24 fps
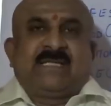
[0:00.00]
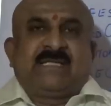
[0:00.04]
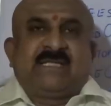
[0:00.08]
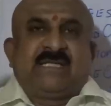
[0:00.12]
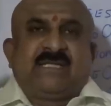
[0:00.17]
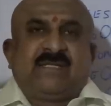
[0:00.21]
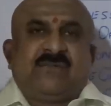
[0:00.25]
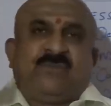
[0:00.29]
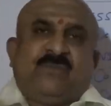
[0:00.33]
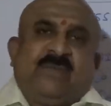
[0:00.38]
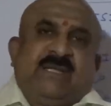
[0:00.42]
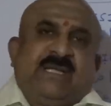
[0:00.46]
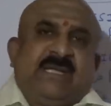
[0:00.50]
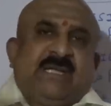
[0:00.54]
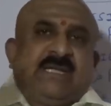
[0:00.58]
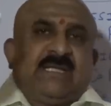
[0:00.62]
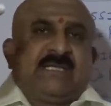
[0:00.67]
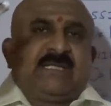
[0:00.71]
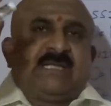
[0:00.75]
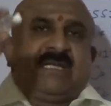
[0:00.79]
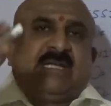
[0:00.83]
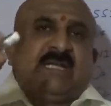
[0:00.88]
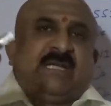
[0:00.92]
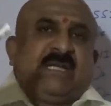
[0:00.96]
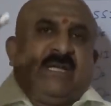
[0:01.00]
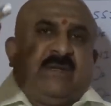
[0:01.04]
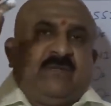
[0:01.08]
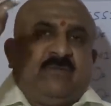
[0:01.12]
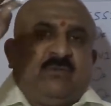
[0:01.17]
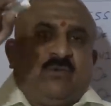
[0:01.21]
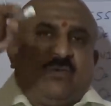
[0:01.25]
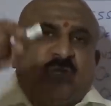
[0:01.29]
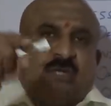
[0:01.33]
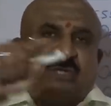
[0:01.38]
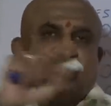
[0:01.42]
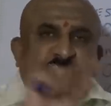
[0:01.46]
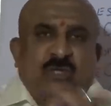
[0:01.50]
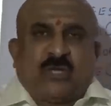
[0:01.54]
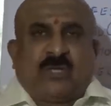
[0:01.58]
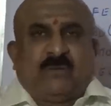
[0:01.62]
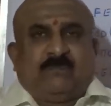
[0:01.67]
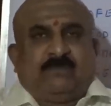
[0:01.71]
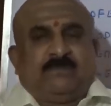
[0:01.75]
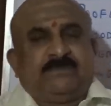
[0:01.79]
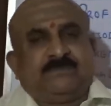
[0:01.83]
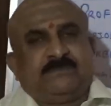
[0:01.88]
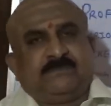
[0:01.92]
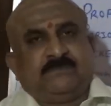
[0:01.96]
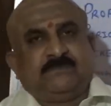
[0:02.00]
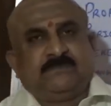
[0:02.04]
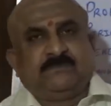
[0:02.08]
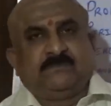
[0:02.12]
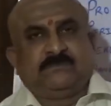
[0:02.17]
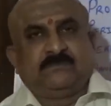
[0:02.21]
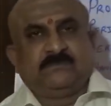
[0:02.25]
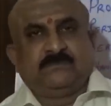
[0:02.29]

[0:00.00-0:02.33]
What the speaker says: touches Venus, it will give you a job.